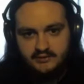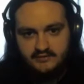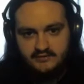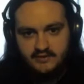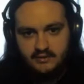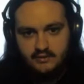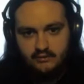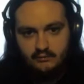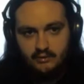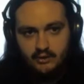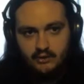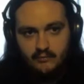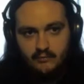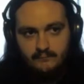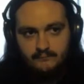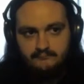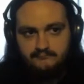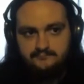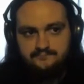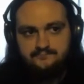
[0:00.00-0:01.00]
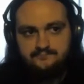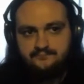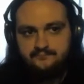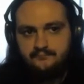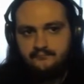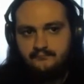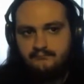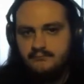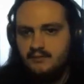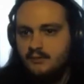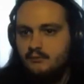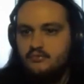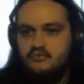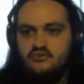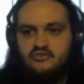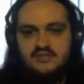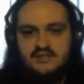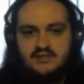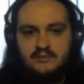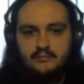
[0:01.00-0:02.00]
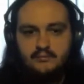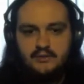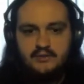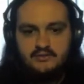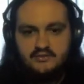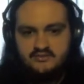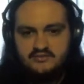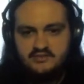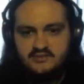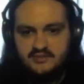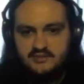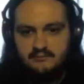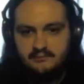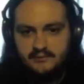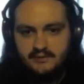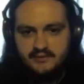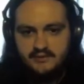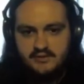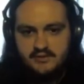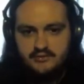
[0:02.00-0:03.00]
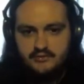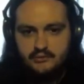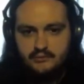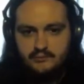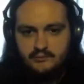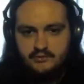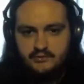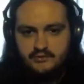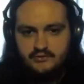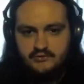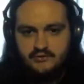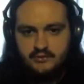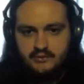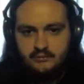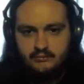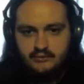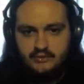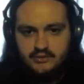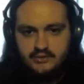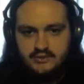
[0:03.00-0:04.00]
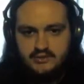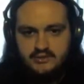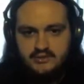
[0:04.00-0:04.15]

the OHO, which is kind of weird because I didn't play the derp gun on the ONI.